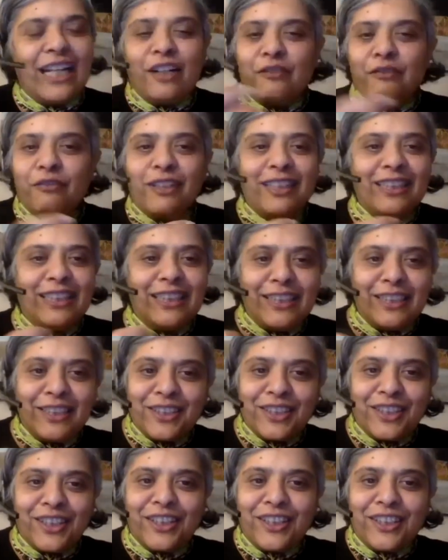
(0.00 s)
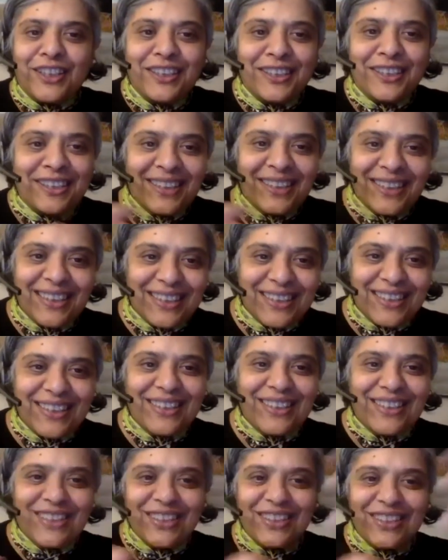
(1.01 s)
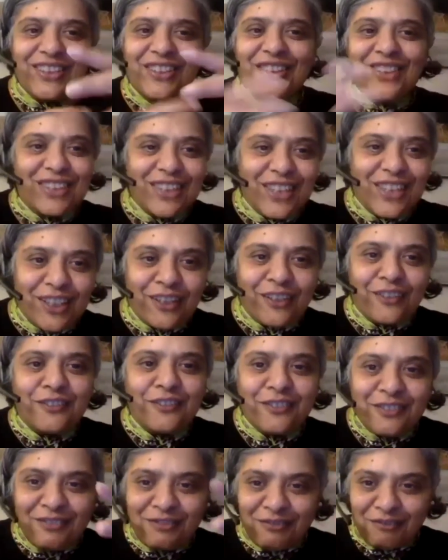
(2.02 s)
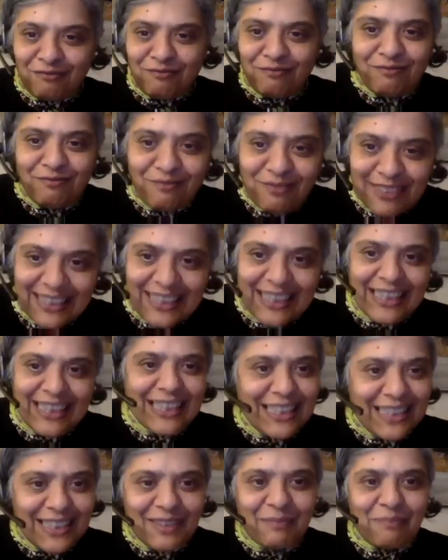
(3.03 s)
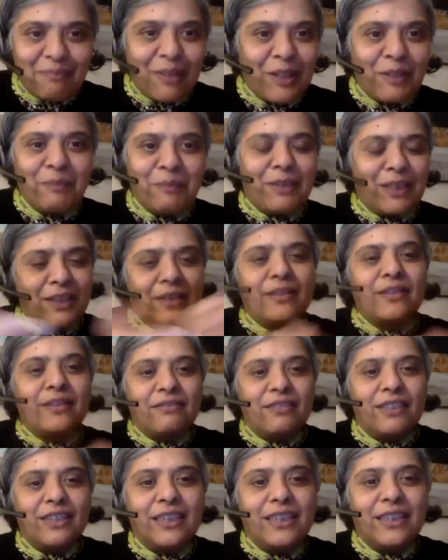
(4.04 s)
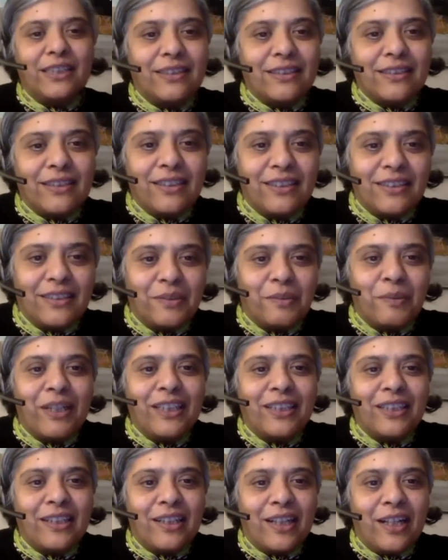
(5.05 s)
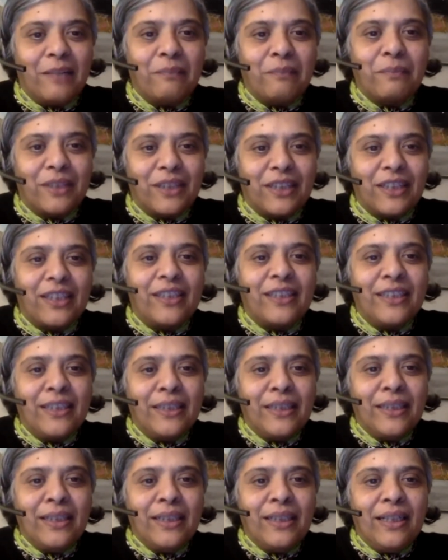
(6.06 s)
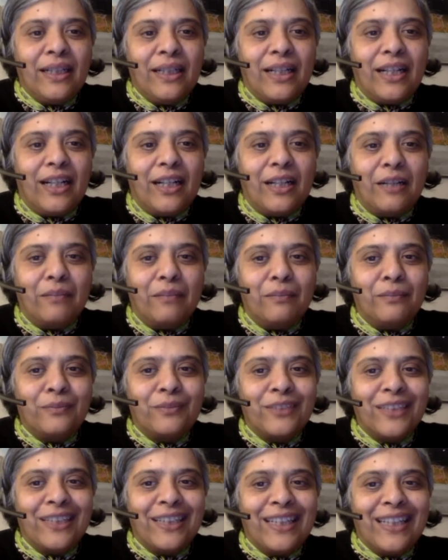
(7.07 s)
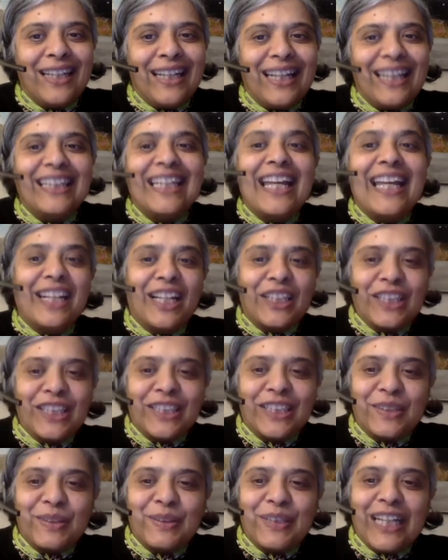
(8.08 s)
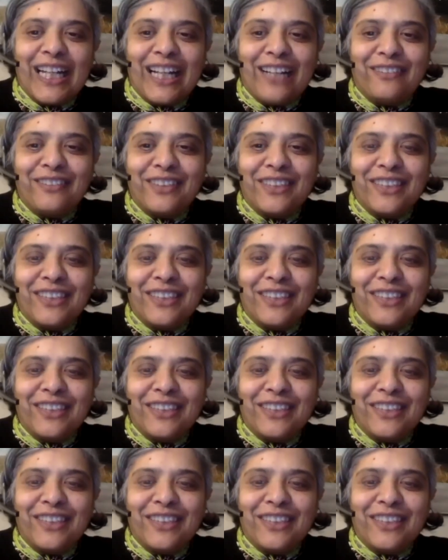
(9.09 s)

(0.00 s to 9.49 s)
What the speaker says: ready to serve this moment, really, is the way that I put it. And then I think we have